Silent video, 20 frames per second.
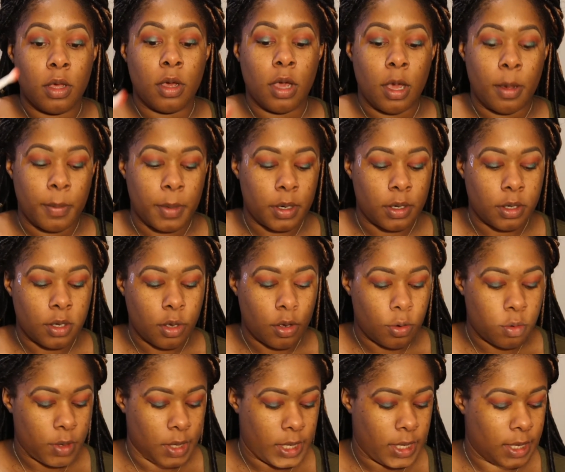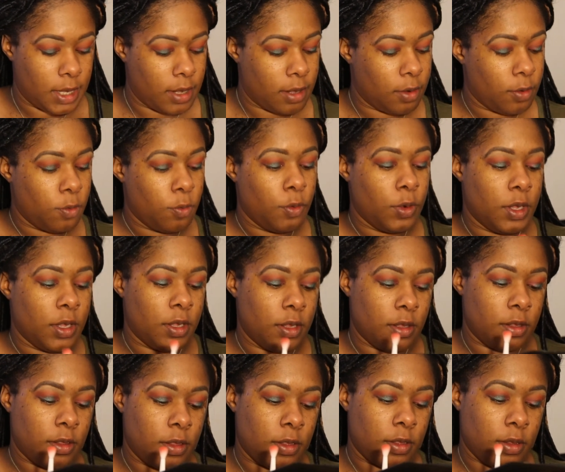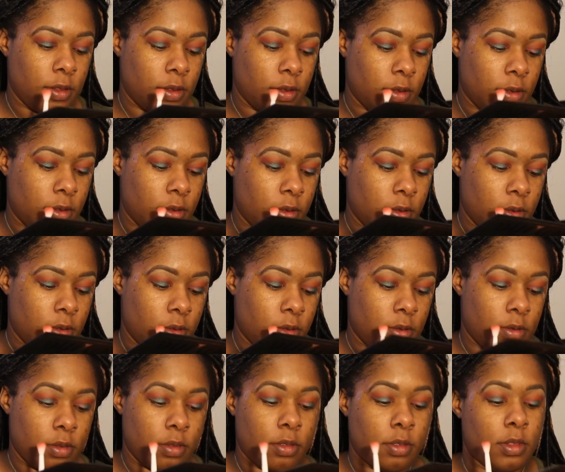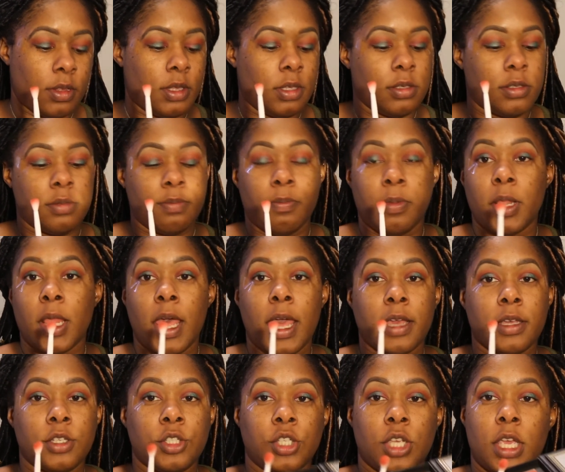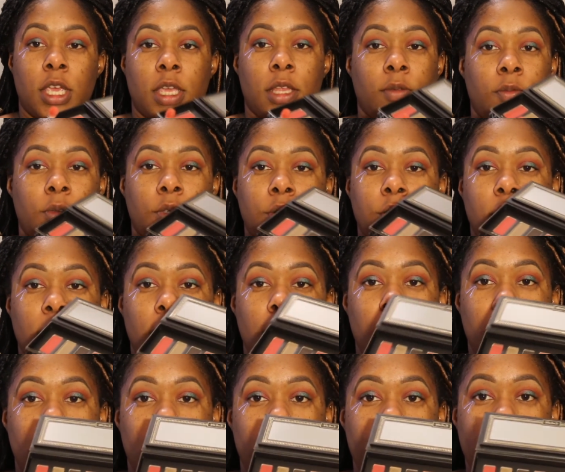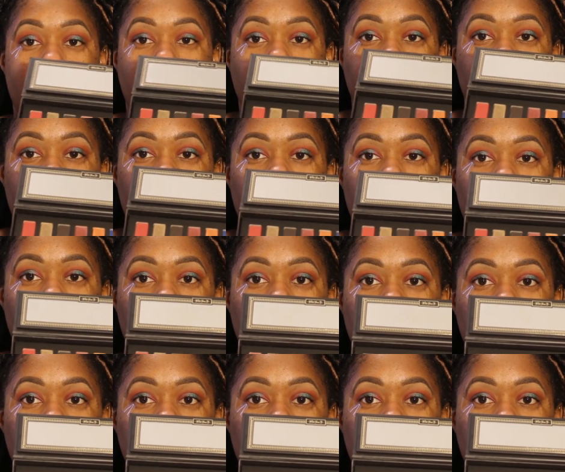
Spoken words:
I'm going to go in with this black shade, which the name I can't